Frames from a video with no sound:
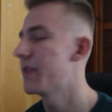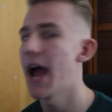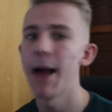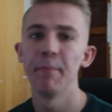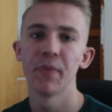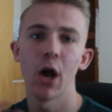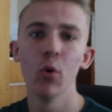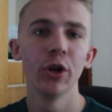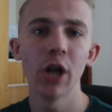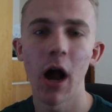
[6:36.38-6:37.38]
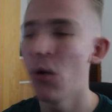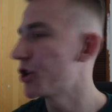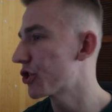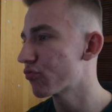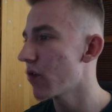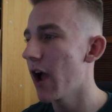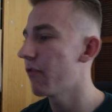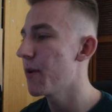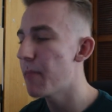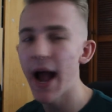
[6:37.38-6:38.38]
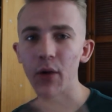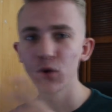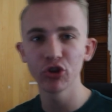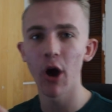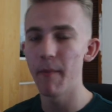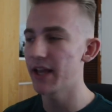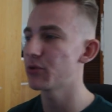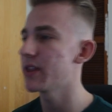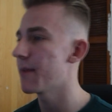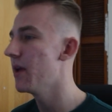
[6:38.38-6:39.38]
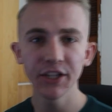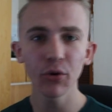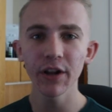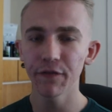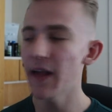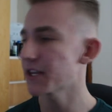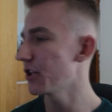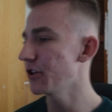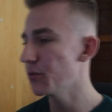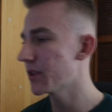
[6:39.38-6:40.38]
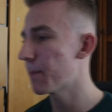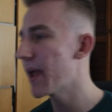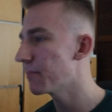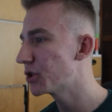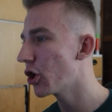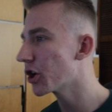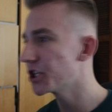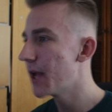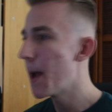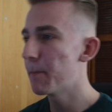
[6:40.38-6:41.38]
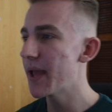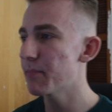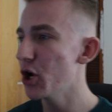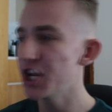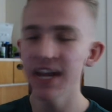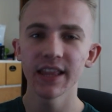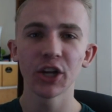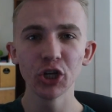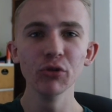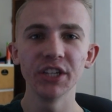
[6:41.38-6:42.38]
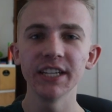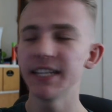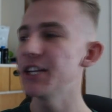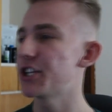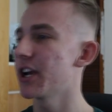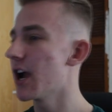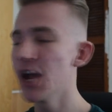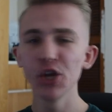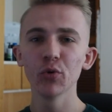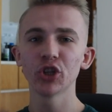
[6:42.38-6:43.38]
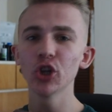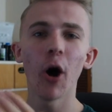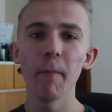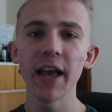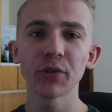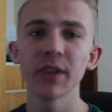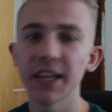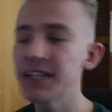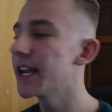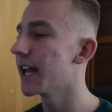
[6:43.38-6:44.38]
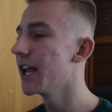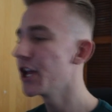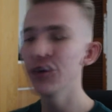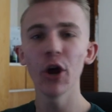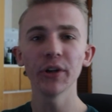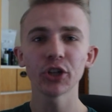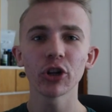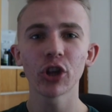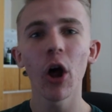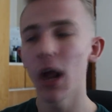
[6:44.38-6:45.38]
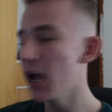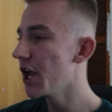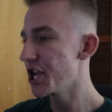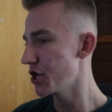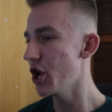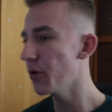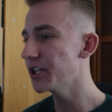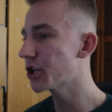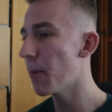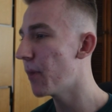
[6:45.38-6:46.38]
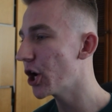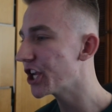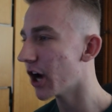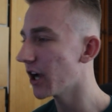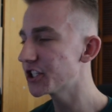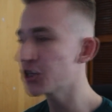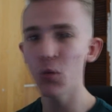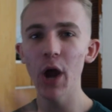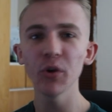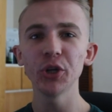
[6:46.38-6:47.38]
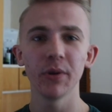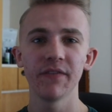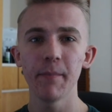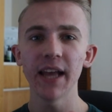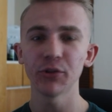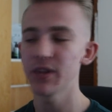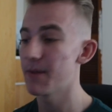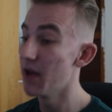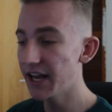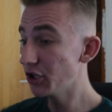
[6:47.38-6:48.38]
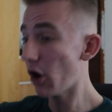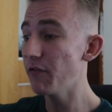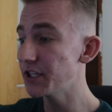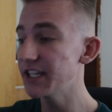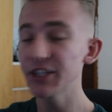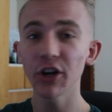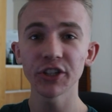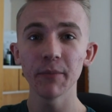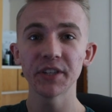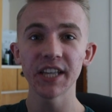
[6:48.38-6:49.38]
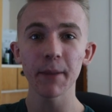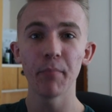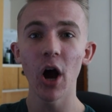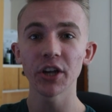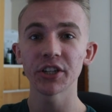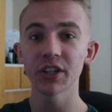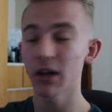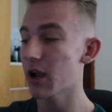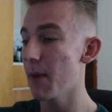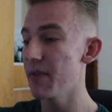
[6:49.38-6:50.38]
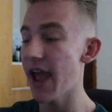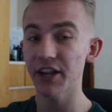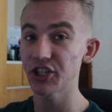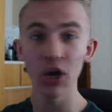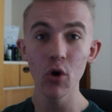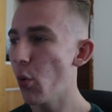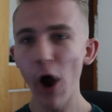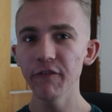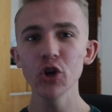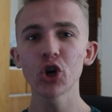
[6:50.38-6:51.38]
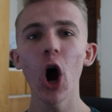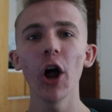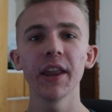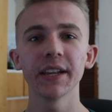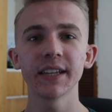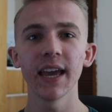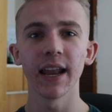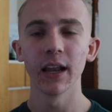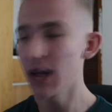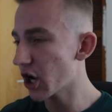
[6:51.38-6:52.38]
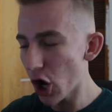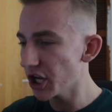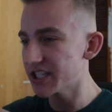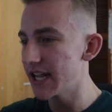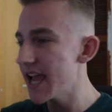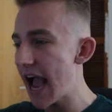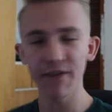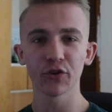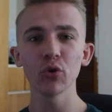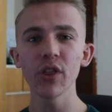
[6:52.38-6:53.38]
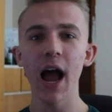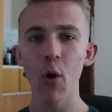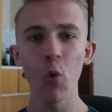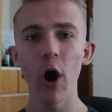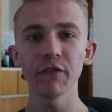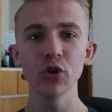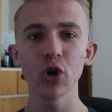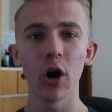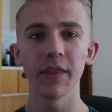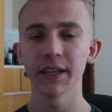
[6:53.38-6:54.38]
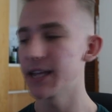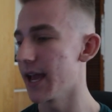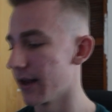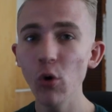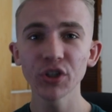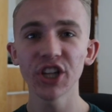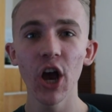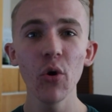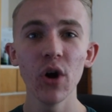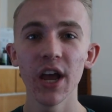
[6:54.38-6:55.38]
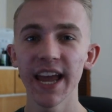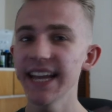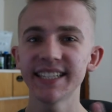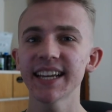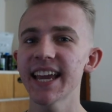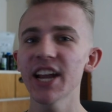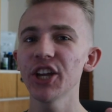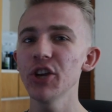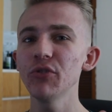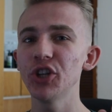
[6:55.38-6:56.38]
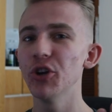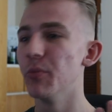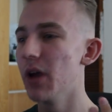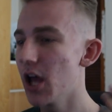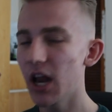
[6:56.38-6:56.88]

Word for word: Damn, I wouldn't, I would, right off the bat, would not mess with him. He's already flexing on you with the Bape joggers, Bape hoodie and the Gucci t-shirt. You would not mess with this kid. You know he's got dollar, you know he's got bodyguards, so why would you even mess with him? And he's obviously, he's got some sick bars that's gonna come next. So what have you got on this kid? Like, honestly, after all that, what have you got on this kid? Also, he's the king of YouTube.